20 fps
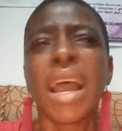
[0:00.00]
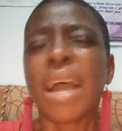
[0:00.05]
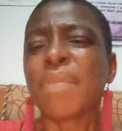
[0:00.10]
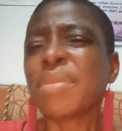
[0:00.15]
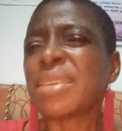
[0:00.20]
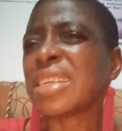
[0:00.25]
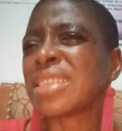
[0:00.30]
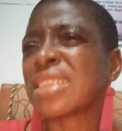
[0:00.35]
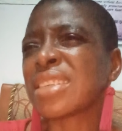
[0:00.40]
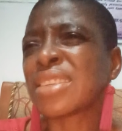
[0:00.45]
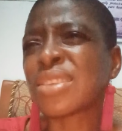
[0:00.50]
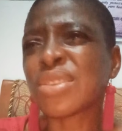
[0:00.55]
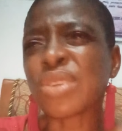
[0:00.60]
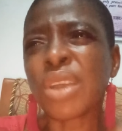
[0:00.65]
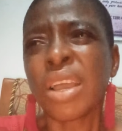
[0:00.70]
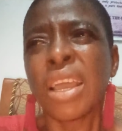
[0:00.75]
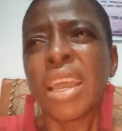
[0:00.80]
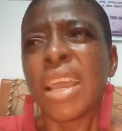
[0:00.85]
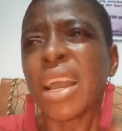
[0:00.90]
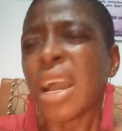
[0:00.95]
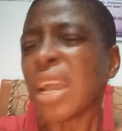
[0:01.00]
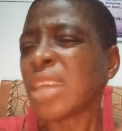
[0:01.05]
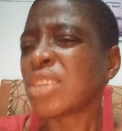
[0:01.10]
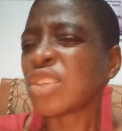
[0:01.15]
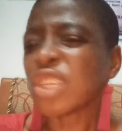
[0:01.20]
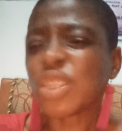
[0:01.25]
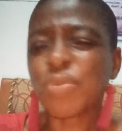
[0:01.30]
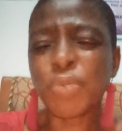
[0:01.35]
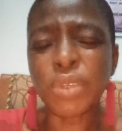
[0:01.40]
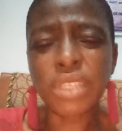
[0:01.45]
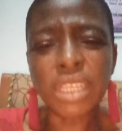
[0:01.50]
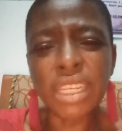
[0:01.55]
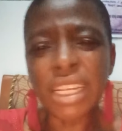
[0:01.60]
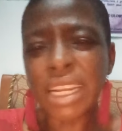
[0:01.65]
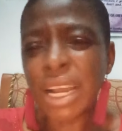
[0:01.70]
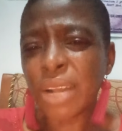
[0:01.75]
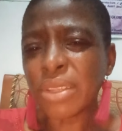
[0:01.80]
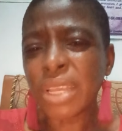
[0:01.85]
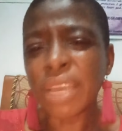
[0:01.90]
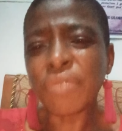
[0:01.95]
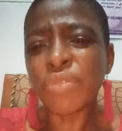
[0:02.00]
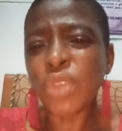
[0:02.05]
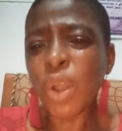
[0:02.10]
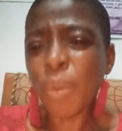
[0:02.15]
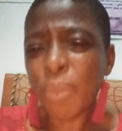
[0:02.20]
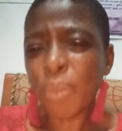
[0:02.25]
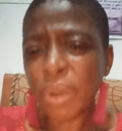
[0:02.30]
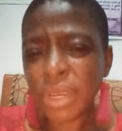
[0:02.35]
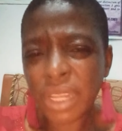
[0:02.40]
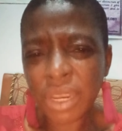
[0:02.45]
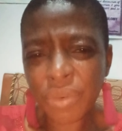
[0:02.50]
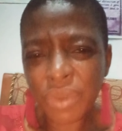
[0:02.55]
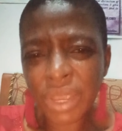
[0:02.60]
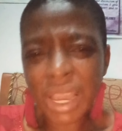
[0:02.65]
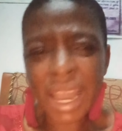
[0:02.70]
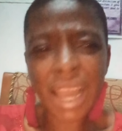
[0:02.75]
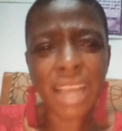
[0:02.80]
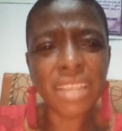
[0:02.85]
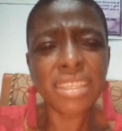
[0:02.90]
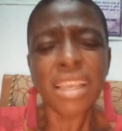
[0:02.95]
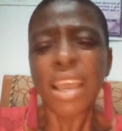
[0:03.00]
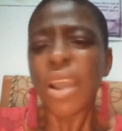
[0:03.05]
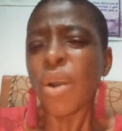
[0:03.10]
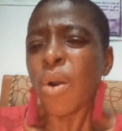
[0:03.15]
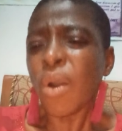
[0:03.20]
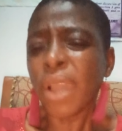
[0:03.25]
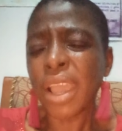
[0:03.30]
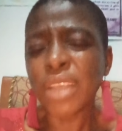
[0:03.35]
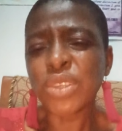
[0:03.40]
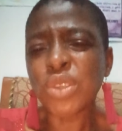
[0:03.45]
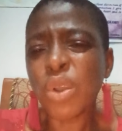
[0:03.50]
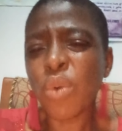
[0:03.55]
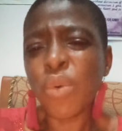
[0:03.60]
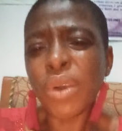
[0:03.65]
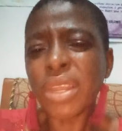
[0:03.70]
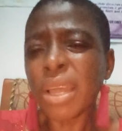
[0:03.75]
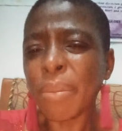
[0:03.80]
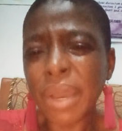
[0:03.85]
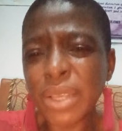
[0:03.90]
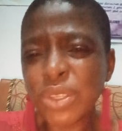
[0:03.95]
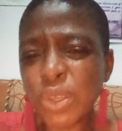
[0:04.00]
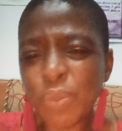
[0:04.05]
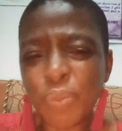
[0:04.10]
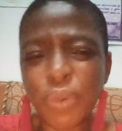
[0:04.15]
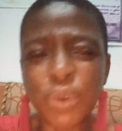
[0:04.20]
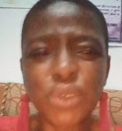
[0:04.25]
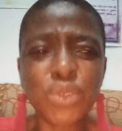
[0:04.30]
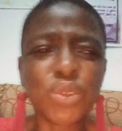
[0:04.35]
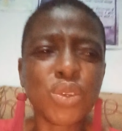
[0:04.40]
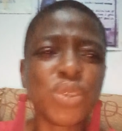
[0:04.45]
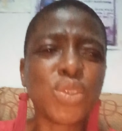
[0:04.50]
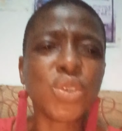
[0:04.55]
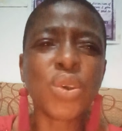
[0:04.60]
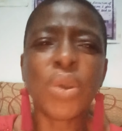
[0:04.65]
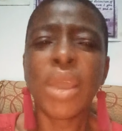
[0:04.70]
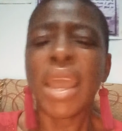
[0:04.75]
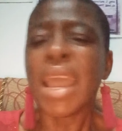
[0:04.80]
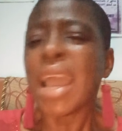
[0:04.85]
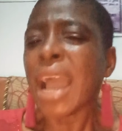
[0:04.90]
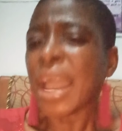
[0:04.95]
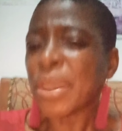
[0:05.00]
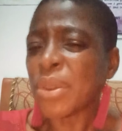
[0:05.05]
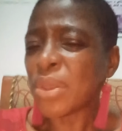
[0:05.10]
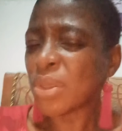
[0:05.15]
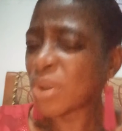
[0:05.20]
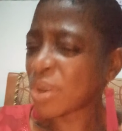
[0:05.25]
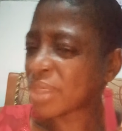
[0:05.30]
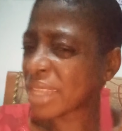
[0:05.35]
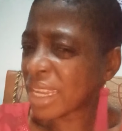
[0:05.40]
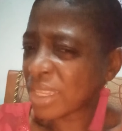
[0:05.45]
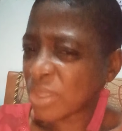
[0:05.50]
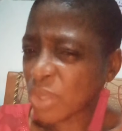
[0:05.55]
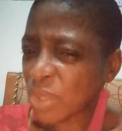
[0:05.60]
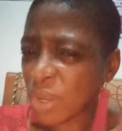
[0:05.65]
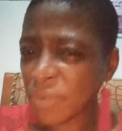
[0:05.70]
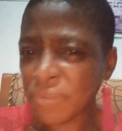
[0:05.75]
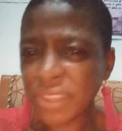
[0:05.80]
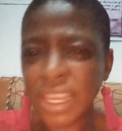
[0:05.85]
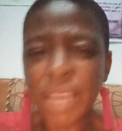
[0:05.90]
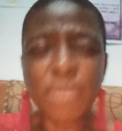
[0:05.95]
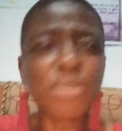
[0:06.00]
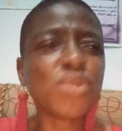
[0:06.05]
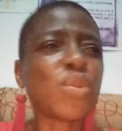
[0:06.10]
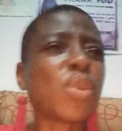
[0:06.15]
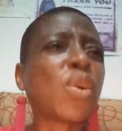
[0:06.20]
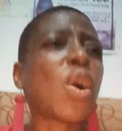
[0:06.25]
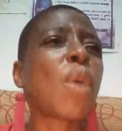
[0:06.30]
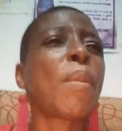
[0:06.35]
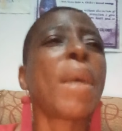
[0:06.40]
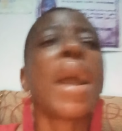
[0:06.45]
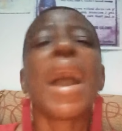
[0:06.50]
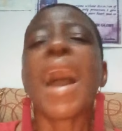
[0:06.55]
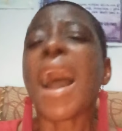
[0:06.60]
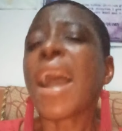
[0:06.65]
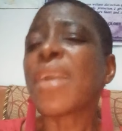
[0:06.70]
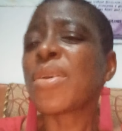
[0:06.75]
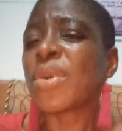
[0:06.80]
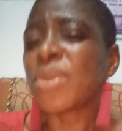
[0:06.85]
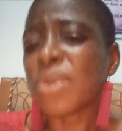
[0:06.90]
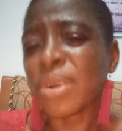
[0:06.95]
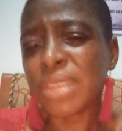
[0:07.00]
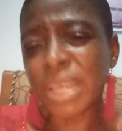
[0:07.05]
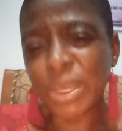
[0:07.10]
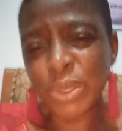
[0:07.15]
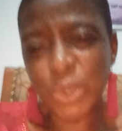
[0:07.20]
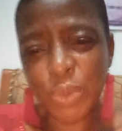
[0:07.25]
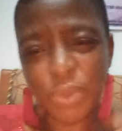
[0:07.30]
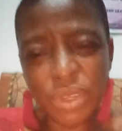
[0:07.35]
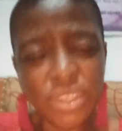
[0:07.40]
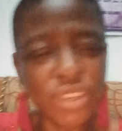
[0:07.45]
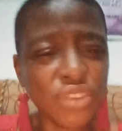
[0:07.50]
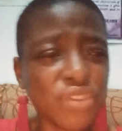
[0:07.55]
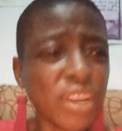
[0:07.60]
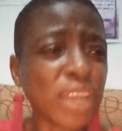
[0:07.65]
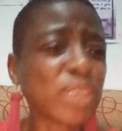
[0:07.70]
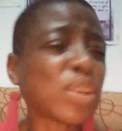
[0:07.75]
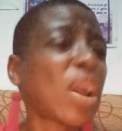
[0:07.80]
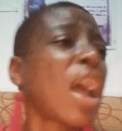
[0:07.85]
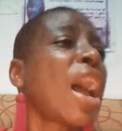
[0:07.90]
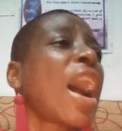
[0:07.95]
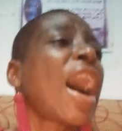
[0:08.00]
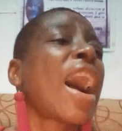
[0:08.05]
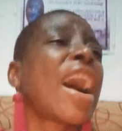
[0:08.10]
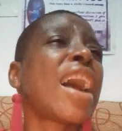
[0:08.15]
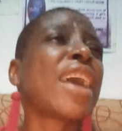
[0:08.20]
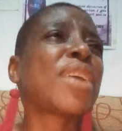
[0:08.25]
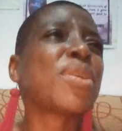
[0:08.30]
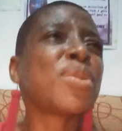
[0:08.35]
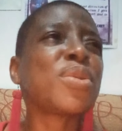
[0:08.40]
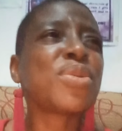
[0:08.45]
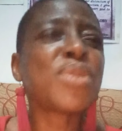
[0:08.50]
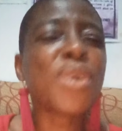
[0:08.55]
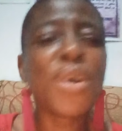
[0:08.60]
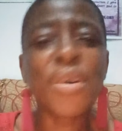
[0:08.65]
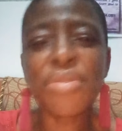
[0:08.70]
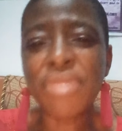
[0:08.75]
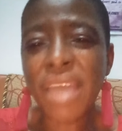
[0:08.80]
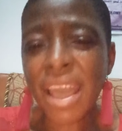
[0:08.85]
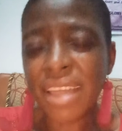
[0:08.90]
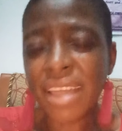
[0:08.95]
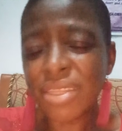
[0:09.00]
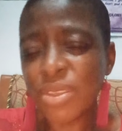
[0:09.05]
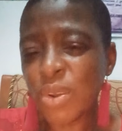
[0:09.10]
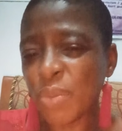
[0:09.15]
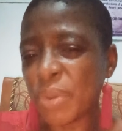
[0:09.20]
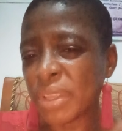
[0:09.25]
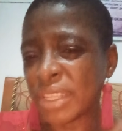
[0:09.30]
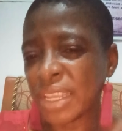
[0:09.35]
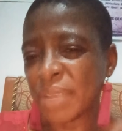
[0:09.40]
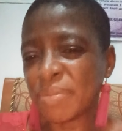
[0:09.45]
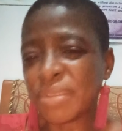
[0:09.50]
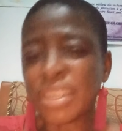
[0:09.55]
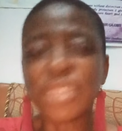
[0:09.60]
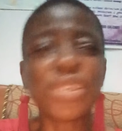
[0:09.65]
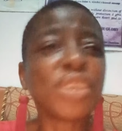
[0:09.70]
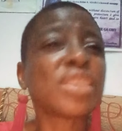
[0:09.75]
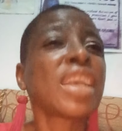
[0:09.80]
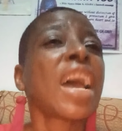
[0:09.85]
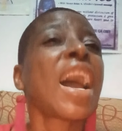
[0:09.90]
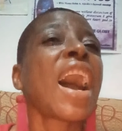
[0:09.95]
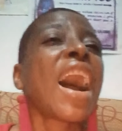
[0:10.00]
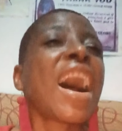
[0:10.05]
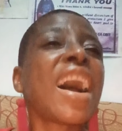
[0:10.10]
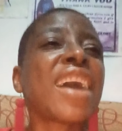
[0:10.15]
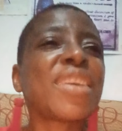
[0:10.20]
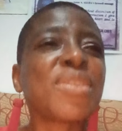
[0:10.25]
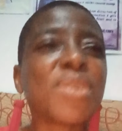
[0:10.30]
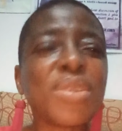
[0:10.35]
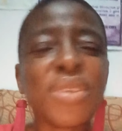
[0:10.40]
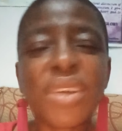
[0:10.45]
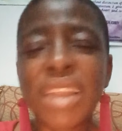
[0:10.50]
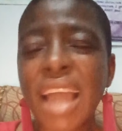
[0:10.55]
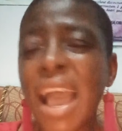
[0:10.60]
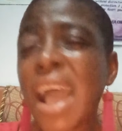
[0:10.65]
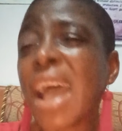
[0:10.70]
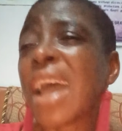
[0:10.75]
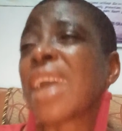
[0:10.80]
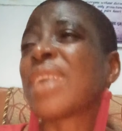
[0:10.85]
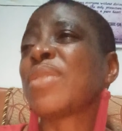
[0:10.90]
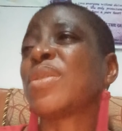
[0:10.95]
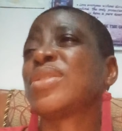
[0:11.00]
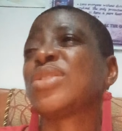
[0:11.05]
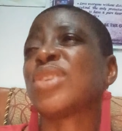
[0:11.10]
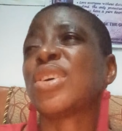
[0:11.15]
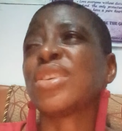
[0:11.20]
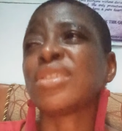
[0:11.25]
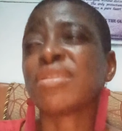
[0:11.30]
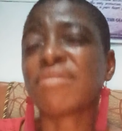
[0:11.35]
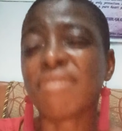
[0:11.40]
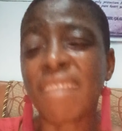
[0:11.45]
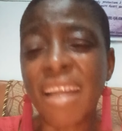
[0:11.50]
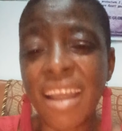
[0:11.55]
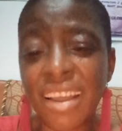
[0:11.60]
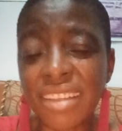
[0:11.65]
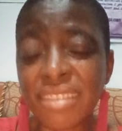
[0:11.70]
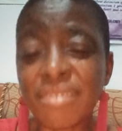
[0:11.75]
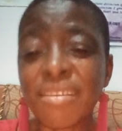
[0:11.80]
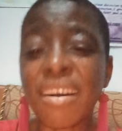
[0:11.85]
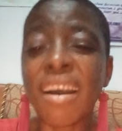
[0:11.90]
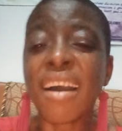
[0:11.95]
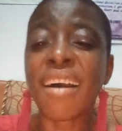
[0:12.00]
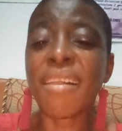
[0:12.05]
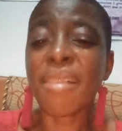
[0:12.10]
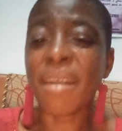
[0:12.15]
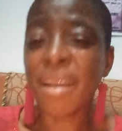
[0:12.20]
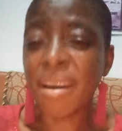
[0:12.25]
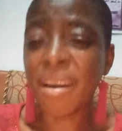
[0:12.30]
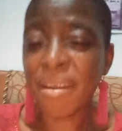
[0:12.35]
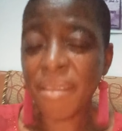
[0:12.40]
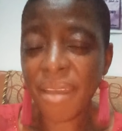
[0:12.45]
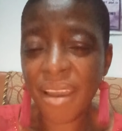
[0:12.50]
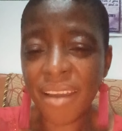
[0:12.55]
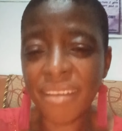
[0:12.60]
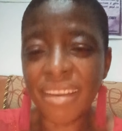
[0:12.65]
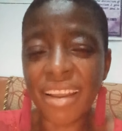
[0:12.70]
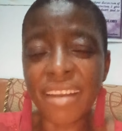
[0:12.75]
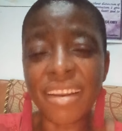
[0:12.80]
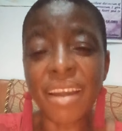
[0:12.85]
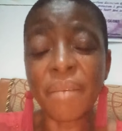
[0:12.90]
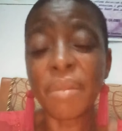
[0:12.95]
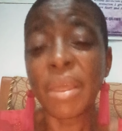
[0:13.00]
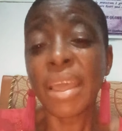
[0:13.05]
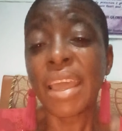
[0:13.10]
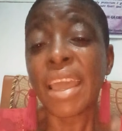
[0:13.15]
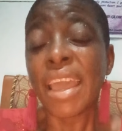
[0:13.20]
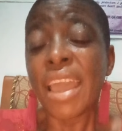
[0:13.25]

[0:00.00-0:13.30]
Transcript: I mean, this is I'm just putting it out there. If nobody reacts, okay, so what am I supposed to do? And you know that tough times will come. And you know that there'll be distractions. And you know that there'll be temptations. And you know that I will just run. Little